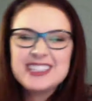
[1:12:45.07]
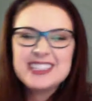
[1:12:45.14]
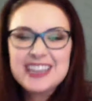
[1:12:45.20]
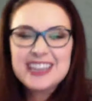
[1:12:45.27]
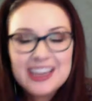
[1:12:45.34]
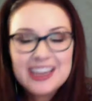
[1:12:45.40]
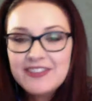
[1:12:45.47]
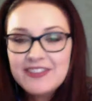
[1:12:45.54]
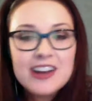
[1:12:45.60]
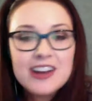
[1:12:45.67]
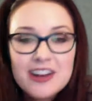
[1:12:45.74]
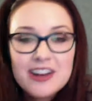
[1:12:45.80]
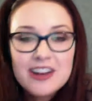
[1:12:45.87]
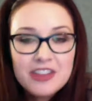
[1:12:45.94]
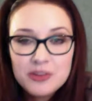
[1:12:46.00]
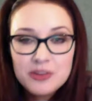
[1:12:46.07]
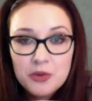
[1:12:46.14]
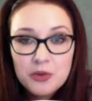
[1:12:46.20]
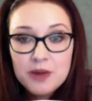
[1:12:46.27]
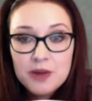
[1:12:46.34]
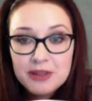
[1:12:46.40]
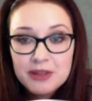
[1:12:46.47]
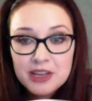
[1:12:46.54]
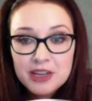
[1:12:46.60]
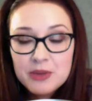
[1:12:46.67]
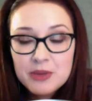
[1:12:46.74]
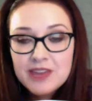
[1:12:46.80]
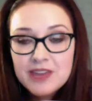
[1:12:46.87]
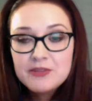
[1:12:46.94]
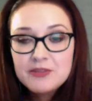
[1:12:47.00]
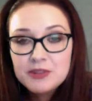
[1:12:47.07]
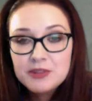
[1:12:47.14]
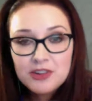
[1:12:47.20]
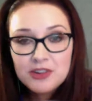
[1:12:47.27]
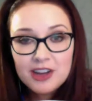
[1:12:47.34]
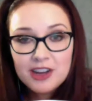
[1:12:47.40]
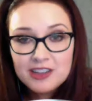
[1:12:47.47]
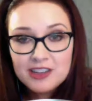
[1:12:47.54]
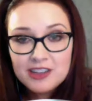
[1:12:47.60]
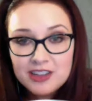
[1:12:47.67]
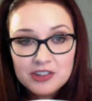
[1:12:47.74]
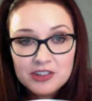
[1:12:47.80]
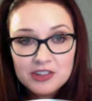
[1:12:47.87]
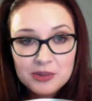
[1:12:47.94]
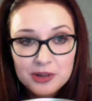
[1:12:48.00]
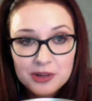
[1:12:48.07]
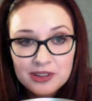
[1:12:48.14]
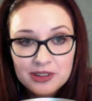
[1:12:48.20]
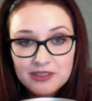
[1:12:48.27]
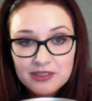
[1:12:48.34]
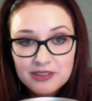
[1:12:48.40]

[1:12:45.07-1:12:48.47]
I can't think of the word, but like we give him too much credit than he's actually worth,